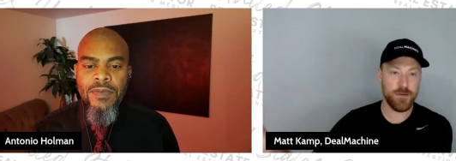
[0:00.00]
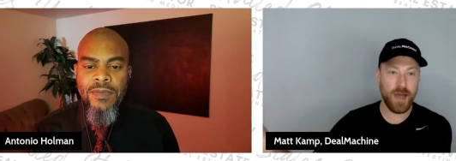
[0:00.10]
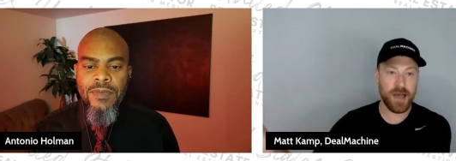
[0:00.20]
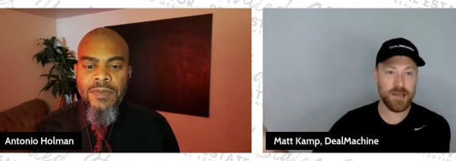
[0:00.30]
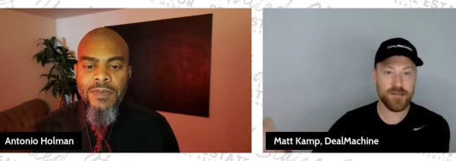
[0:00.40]
Speaker 1: you
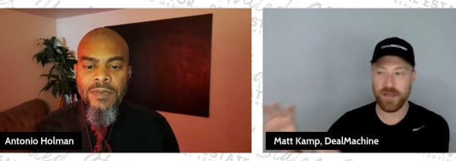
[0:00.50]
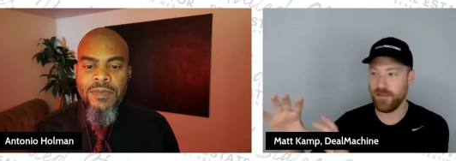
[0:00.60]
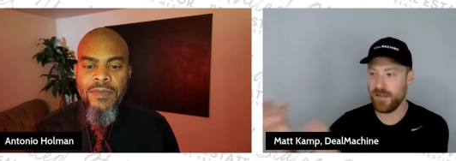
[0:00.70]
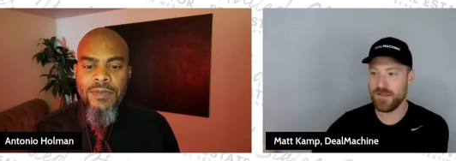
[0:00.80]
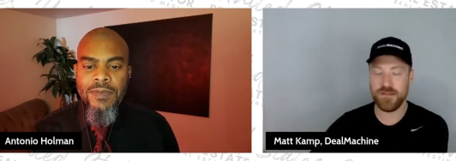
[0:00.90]
guys, like
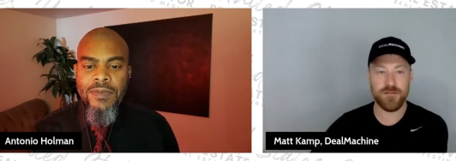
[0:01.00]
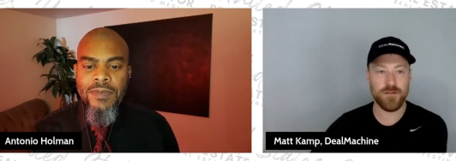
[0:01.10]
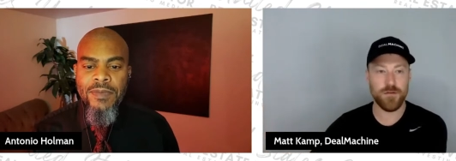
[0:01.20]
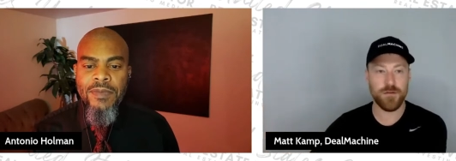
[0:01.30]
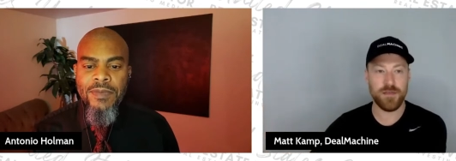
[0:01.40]
listen
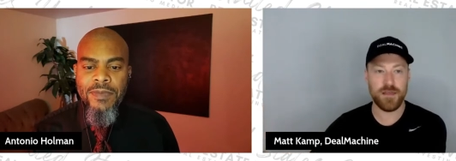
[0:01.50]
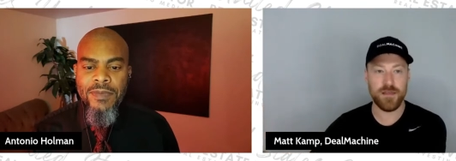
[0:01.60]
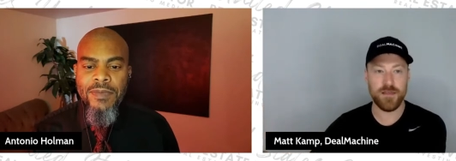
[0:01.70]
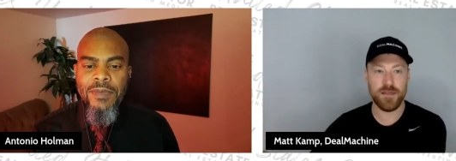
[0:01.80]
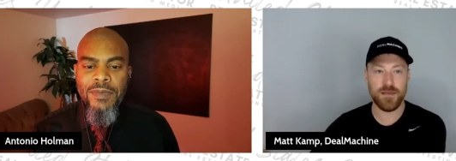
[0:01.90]
to
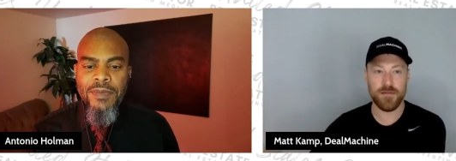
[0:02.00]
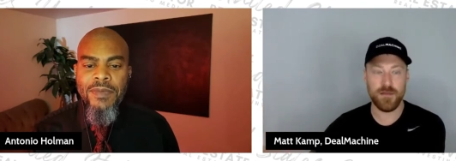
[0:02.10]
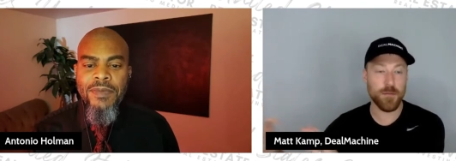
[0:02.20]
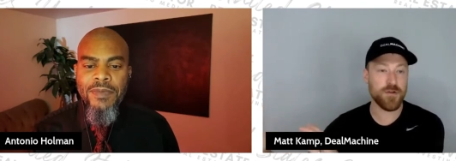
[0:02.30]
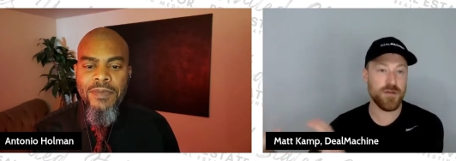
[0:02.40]
the the
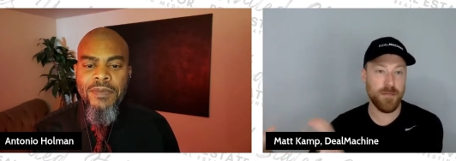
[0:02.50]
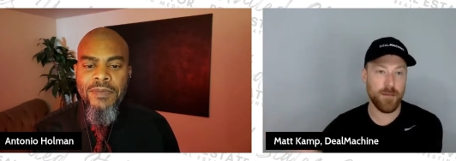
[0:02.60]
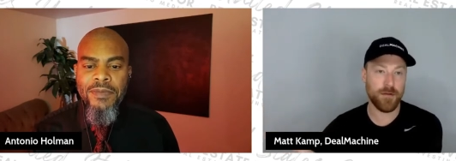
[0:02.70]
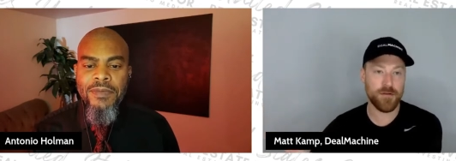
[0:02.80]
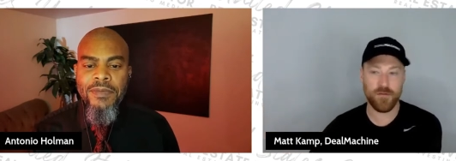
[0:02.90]
deal machine
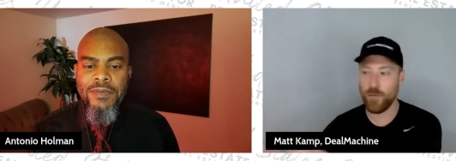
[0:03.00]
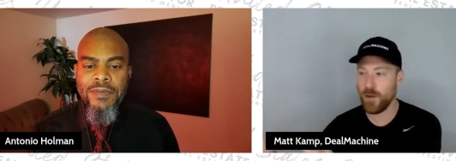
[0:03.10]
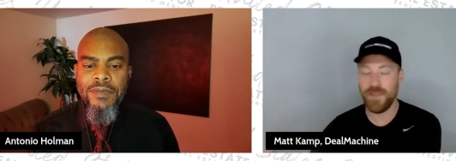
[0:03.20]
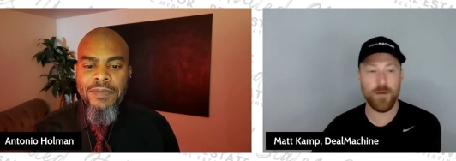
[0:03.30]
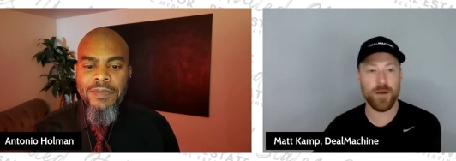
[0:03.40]
members of
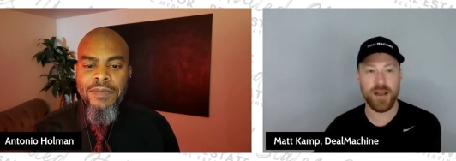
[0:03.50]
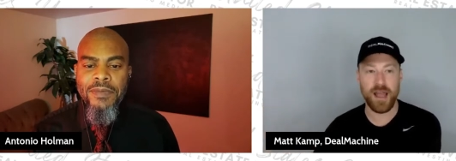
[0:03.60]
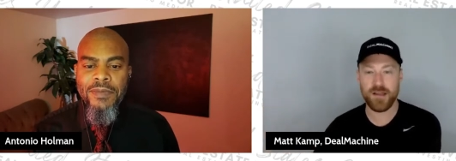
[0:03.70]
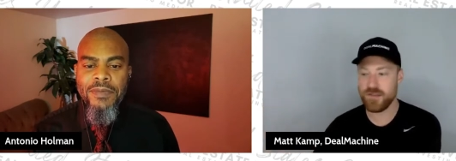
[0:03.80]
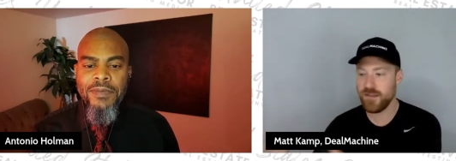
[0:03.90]
what they want
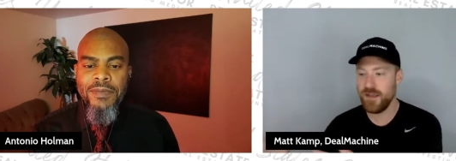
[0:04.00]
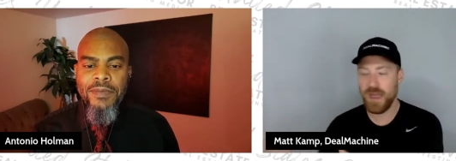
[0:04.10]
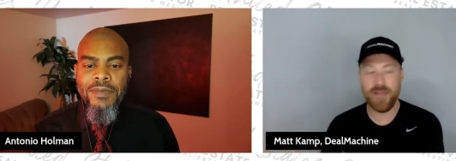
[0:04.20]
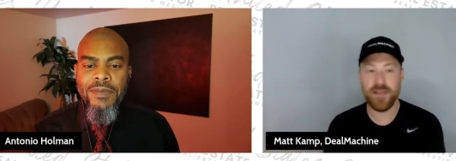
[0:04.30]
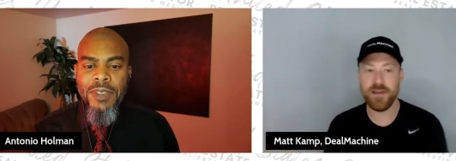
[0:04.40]
next
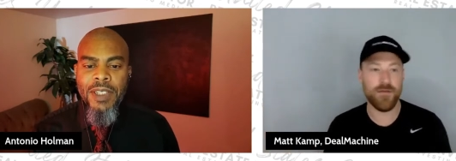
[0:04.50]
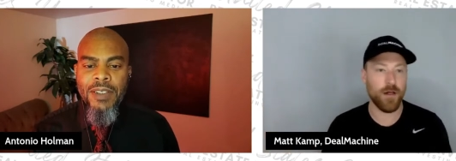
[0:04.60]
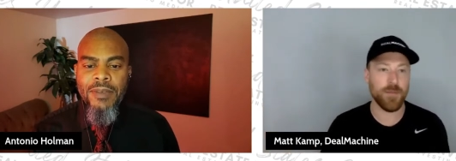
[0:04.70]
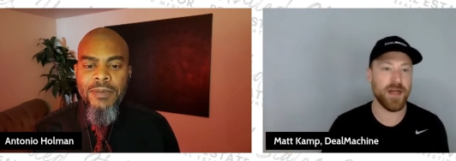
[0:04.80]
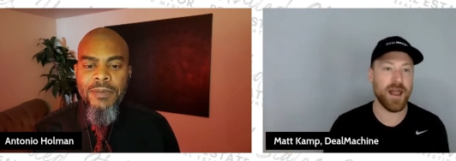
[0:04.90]
and then
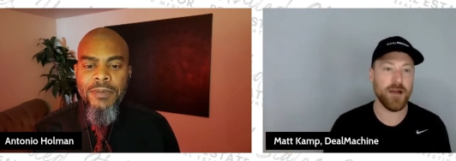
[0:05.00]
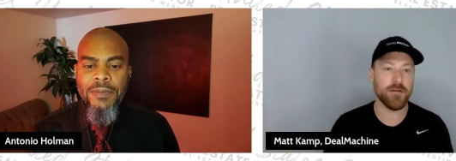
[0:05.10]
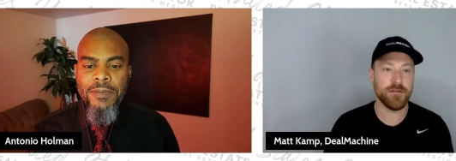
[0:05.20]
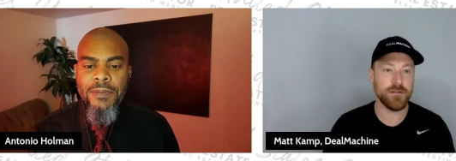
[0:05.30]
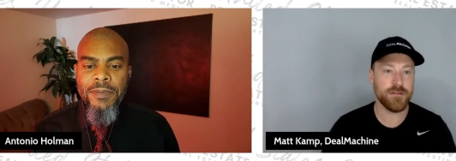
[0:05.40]
develop that
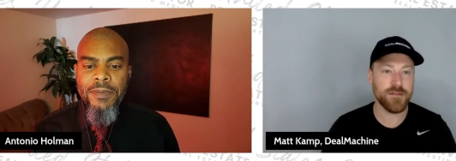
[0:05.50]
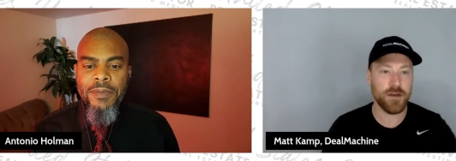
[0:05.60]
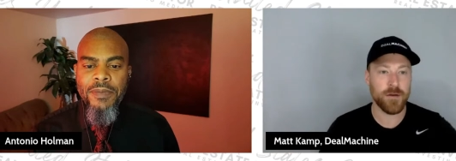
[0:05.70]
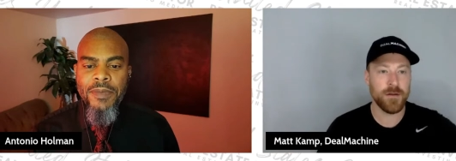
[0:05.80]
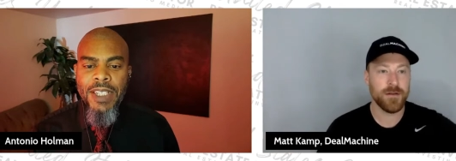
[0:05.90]
out. So
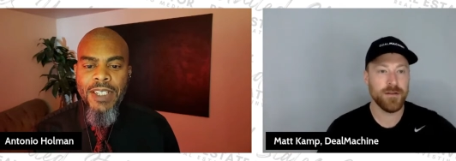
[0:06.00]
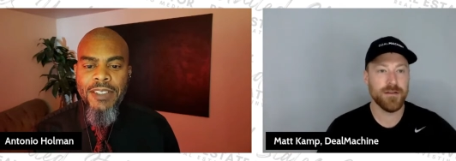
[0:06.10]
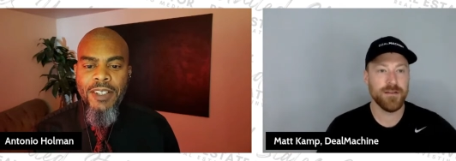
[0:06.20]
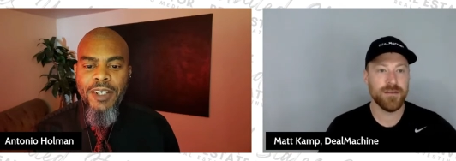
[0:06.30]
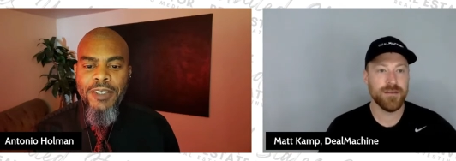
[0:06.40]
Speaker 2: that is
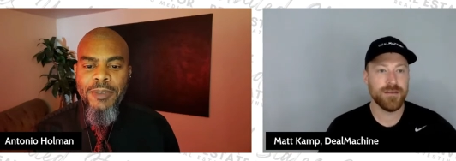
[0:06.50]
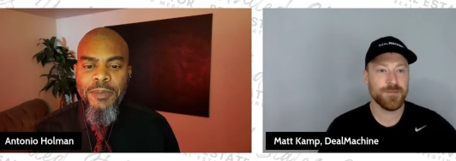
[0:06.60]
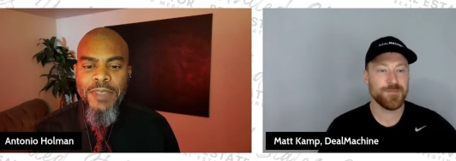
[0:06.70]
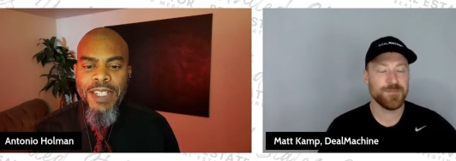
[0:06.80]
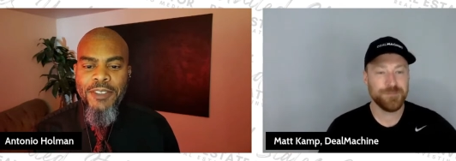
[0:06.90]
awesome.
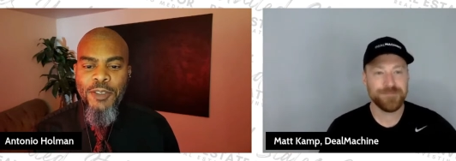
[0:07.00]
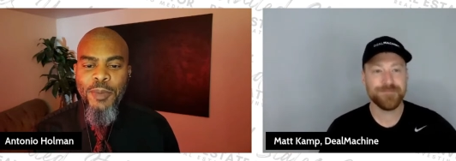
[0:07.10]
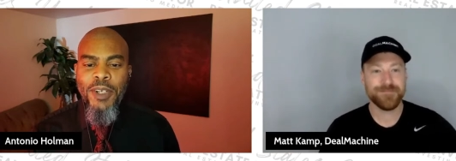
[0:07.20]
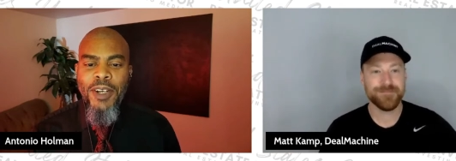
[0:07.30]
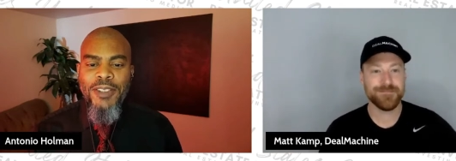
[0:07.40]
That's super
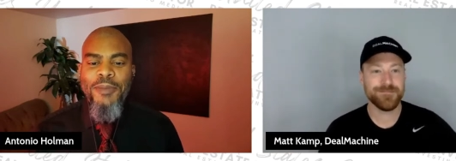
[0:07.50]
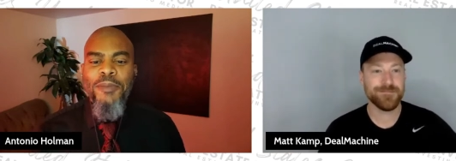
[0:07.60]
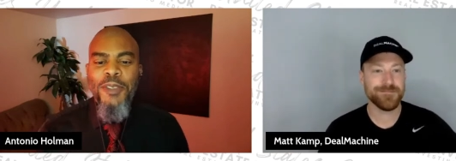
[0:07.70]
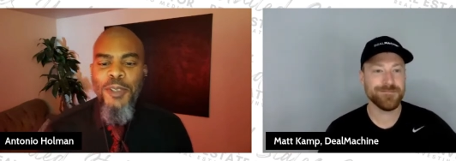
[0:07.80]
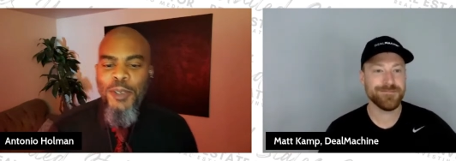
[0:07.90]
awesome.
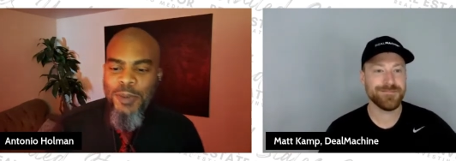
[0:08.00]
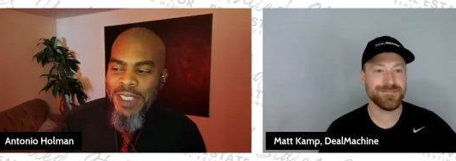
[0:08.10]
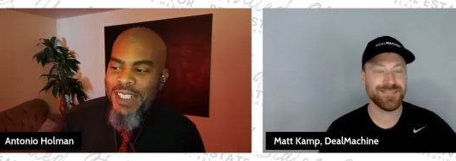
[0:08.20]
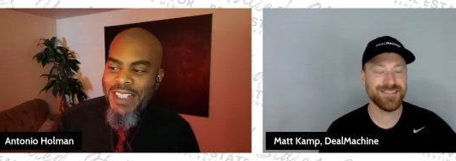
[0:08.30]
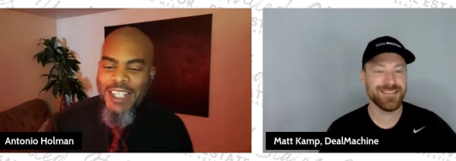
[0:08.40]
Cool.
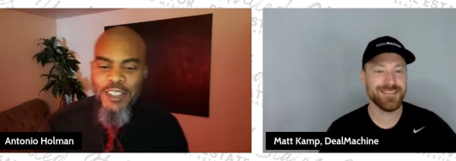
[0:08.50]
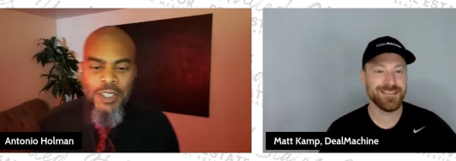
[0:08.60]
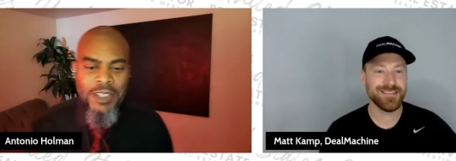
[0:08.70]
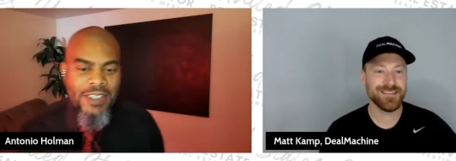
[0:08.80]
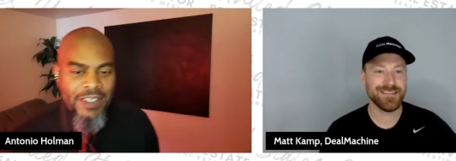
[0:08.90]
That's
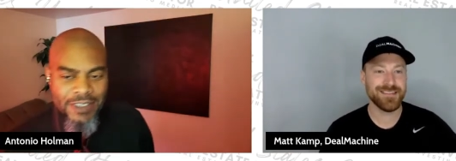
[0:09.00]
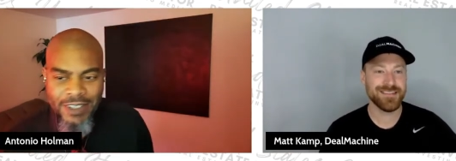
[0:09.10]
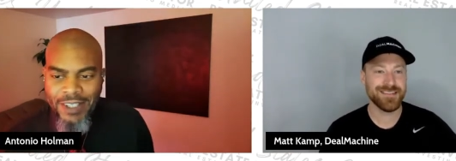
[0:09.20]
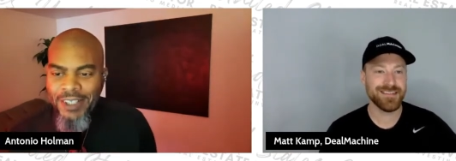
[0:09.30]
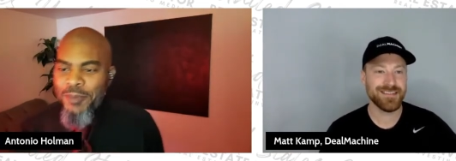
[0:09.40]
good because
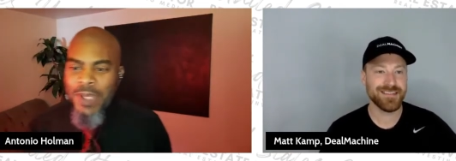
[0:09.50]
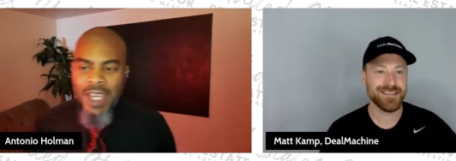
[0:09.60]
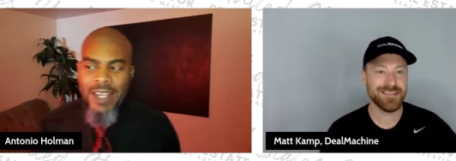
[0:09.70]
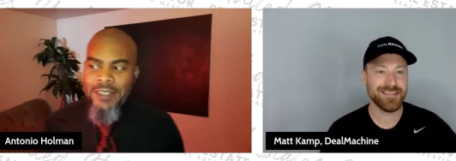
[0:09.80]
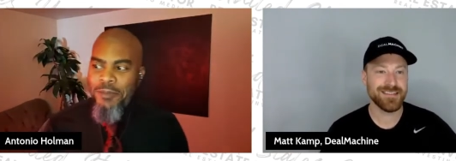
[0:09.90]
uh
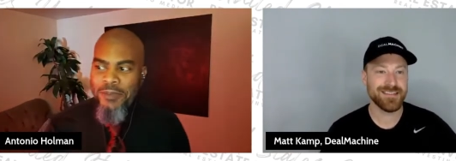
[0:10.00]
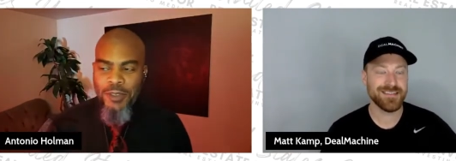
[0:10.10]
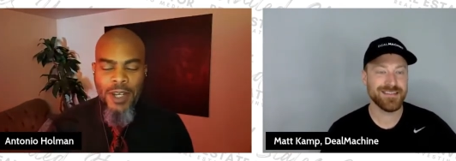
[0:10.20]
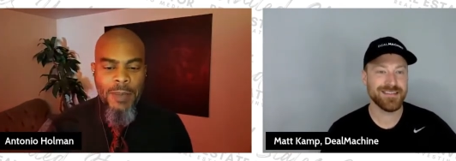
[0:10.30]
man, throughout